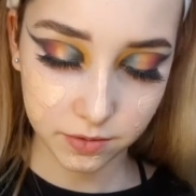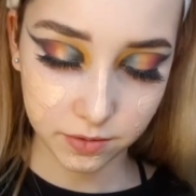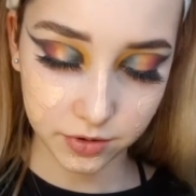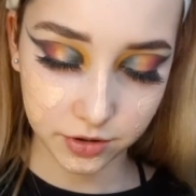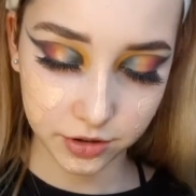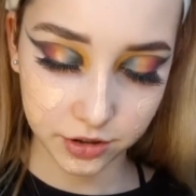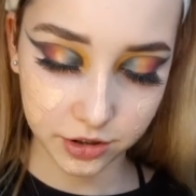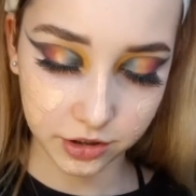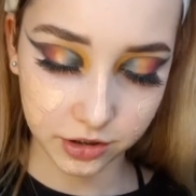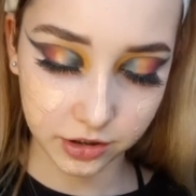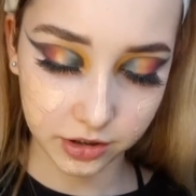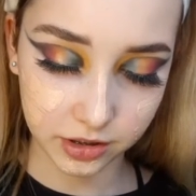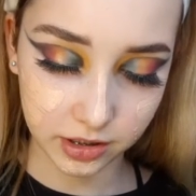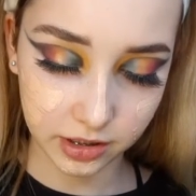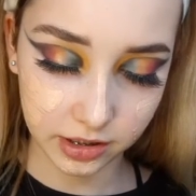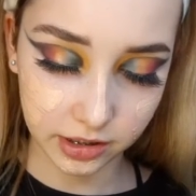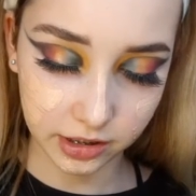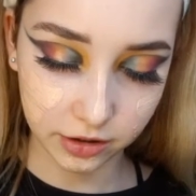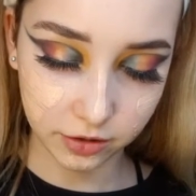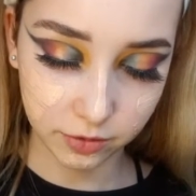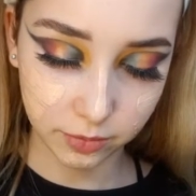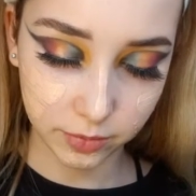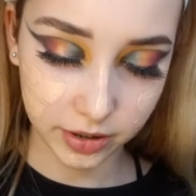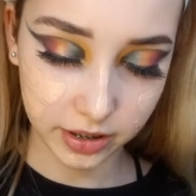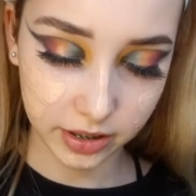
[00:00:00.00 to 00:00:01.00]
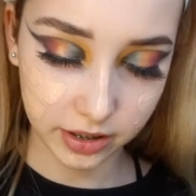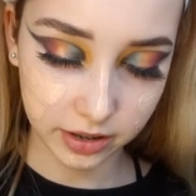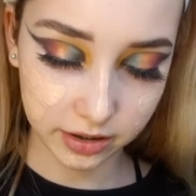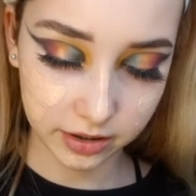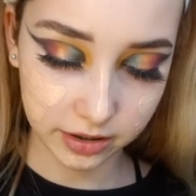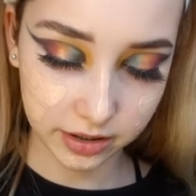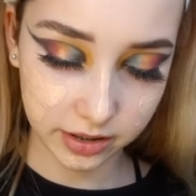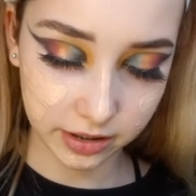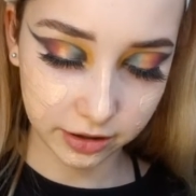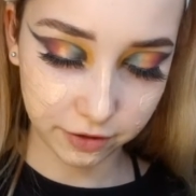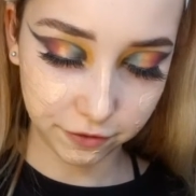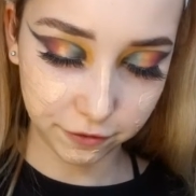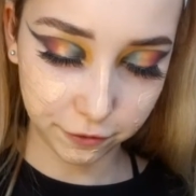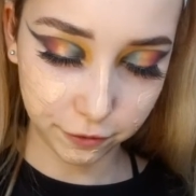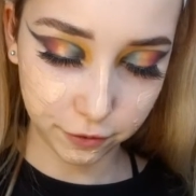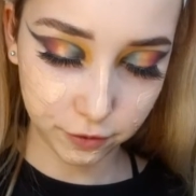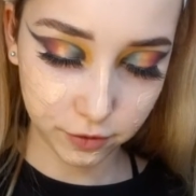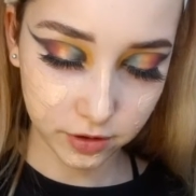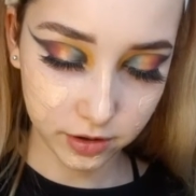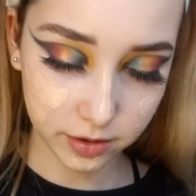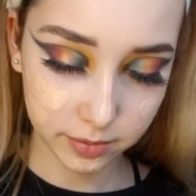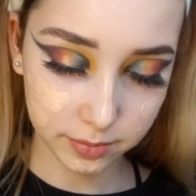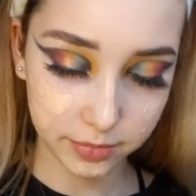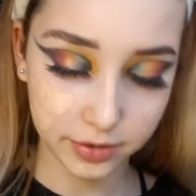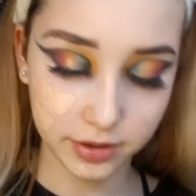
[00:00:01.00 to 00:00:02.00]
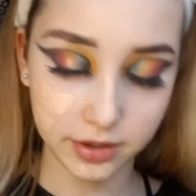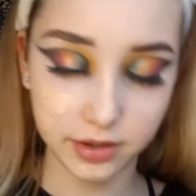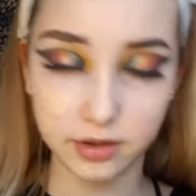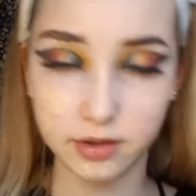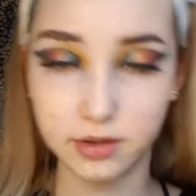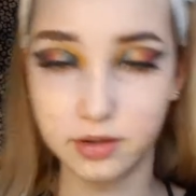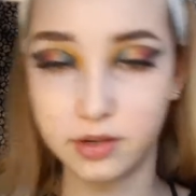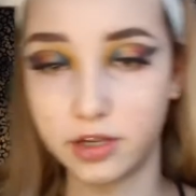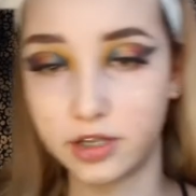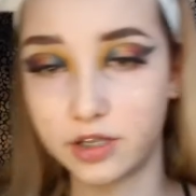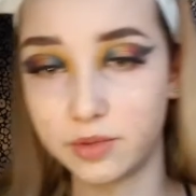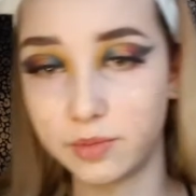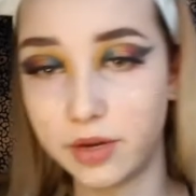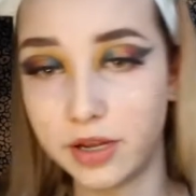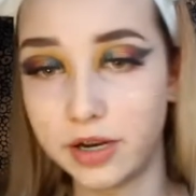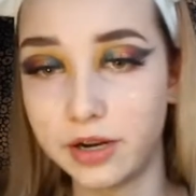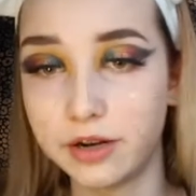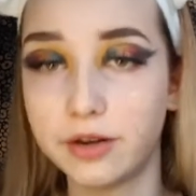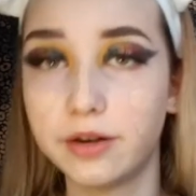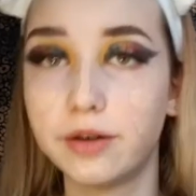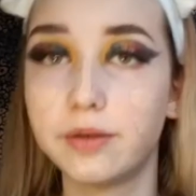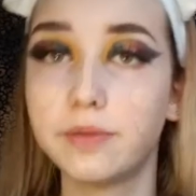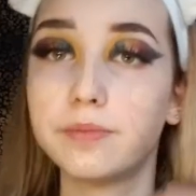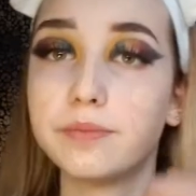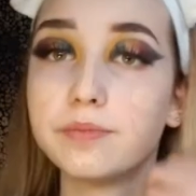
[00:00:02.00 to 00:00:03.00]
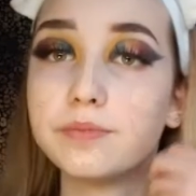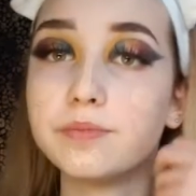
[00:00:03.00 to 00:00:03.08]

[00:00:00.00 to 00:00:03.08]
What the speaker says: which is a little bigger than before, but doesn't matter.